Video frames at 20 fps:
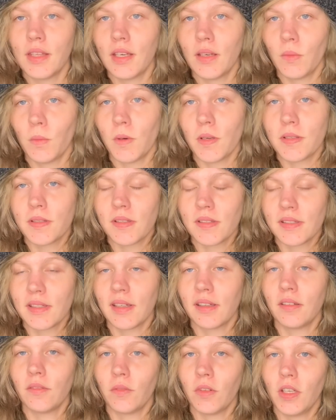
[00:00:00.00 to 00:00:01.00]
was a
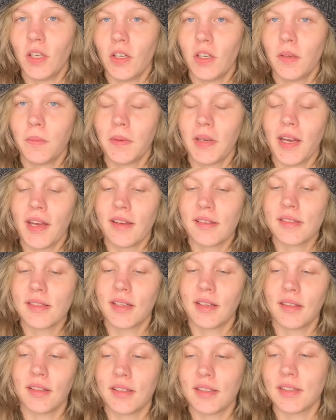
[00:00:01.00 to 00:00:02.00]
second video, but I
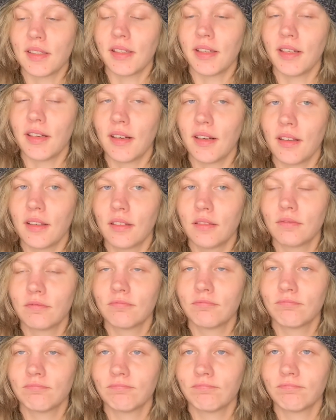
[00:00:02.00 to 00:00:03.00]
accidentally deleted it.
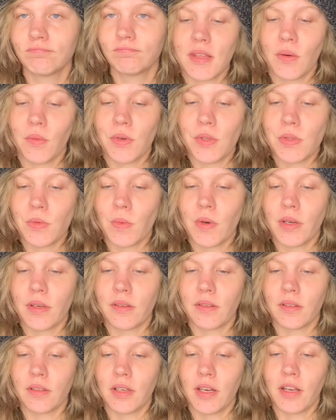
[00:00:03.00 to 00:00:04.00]
There was
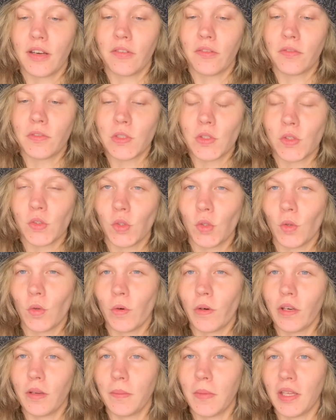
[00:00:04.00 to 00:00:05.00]
one kind of just
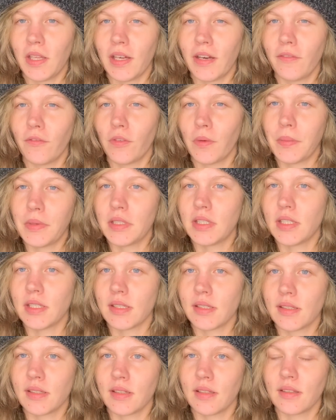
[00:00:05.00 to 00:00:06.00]
recording me from a
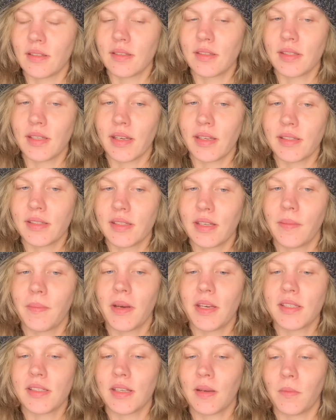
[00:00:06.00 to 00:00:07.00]
distance, step by
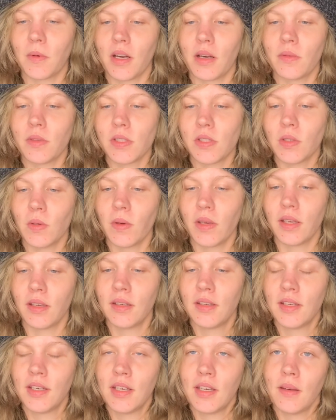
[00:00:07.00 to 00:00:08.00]
step what I was doing,
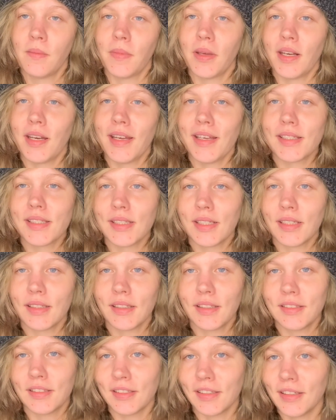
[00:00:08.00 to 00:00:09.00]
but I
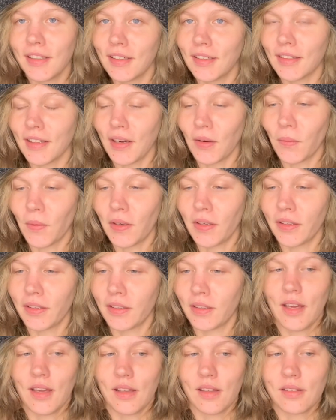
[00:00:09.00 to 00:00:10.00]
accidentally deleted that one,
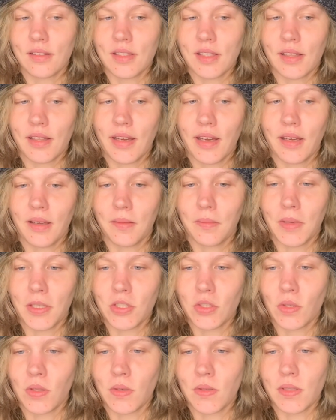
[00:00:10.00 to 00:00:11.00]
and to make
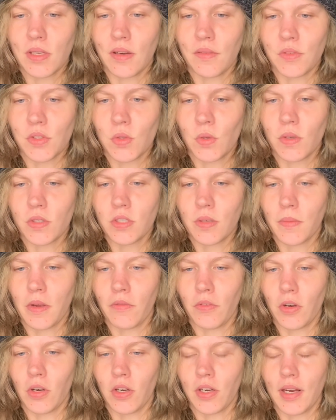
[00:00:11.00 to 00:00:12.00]
sure there was enough storage on my
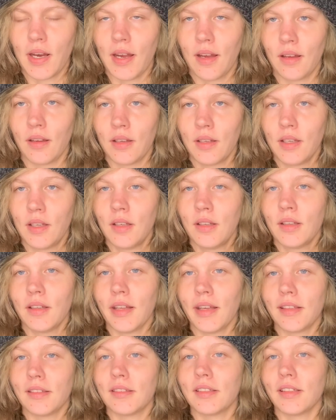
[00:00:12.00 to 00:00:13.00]
phone, I
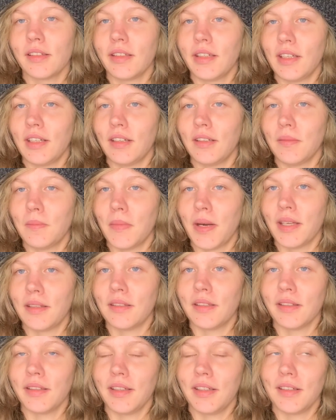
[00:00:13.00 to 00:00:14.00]
like deleted my
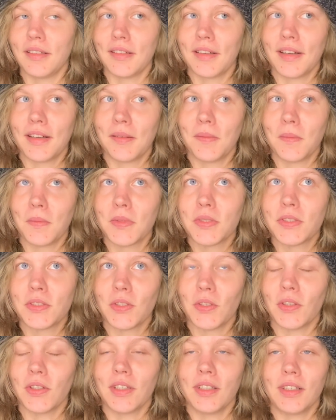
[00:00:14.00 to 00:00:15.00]
deleted items, so
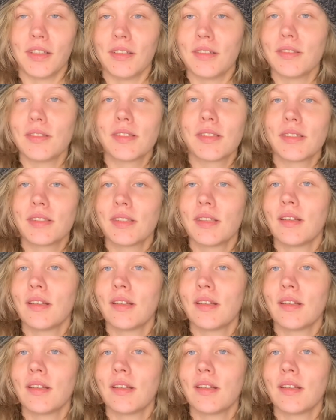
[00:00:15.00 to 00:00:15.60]
it is